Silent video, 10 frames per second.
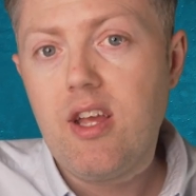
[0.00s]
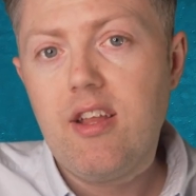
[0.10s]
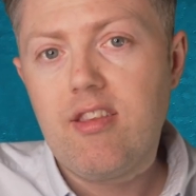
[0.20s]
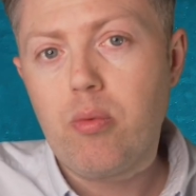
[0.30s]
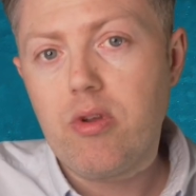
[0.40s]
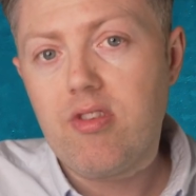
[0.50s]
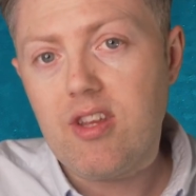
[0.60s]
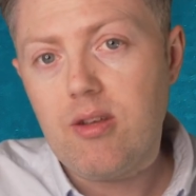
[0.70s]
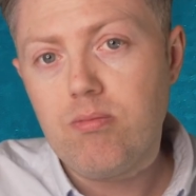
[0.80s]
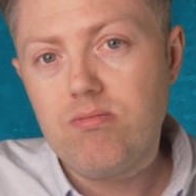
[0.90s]
So we'll
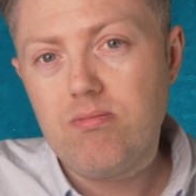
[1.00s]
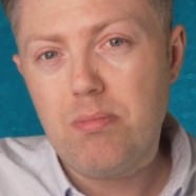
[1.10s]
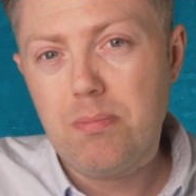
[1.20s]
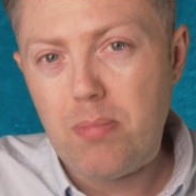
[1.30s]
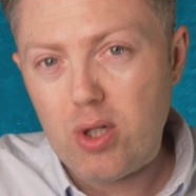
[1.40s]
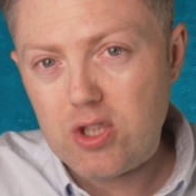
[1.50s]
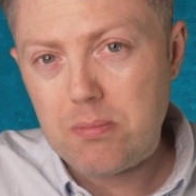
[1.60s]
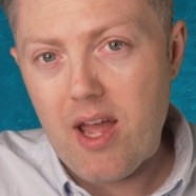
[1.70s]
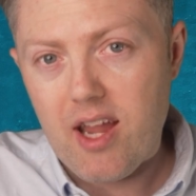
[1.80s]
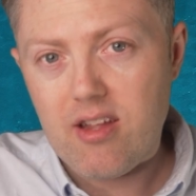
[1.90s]
see
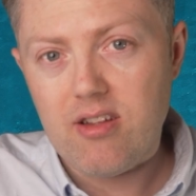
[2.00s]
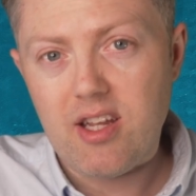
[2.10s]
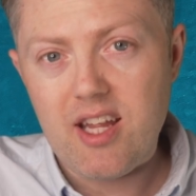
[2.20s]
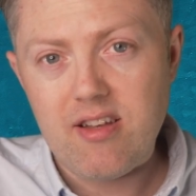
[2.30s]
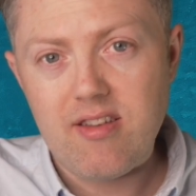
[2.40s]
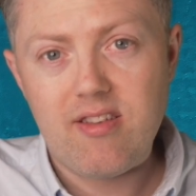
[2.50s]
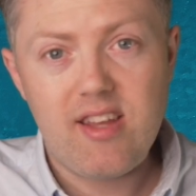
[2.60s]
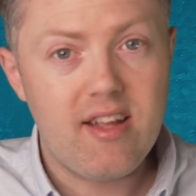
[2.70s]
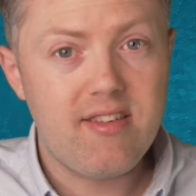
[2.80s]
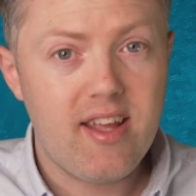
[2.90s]
pushback against
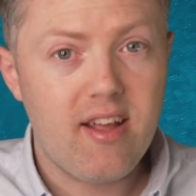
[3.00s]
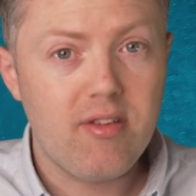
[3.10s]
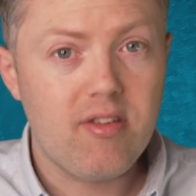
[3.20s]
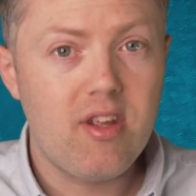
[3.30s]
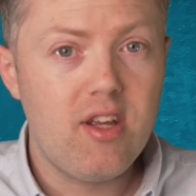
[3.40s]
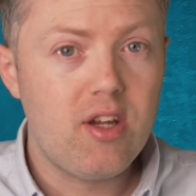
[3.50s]
CATL's